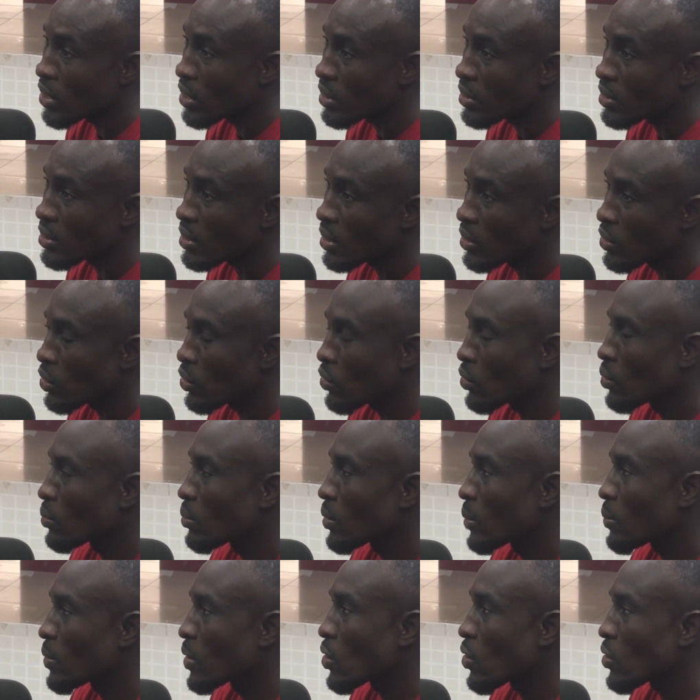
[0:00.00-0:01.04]
is,
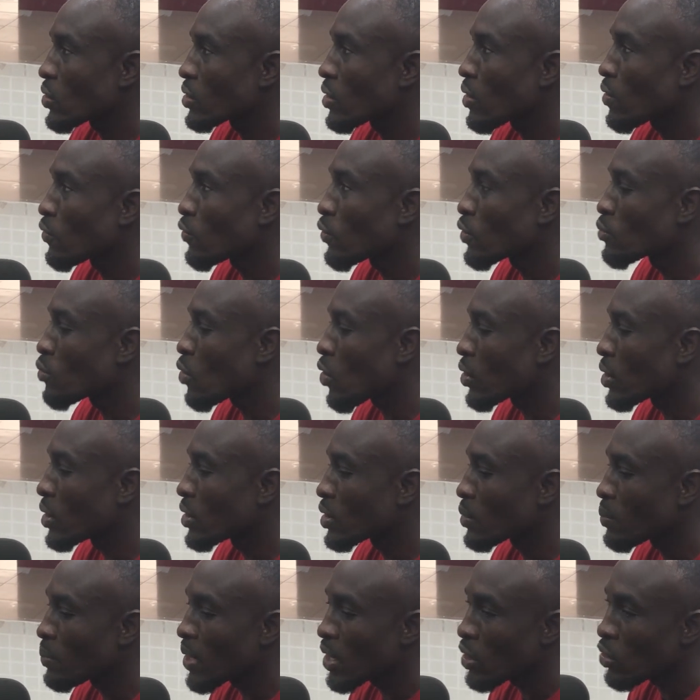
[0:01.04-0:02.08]
because football
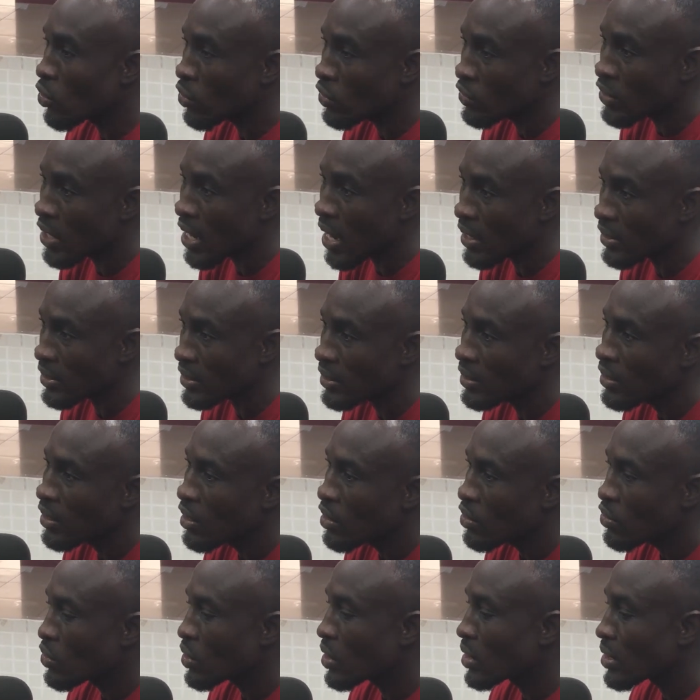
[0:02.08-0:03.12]
is played on grass.
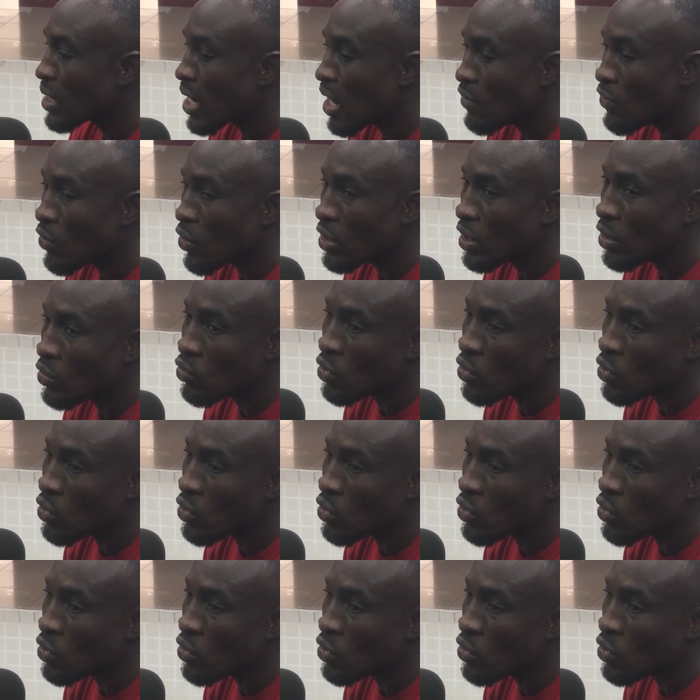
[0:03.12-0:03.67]
You can have all the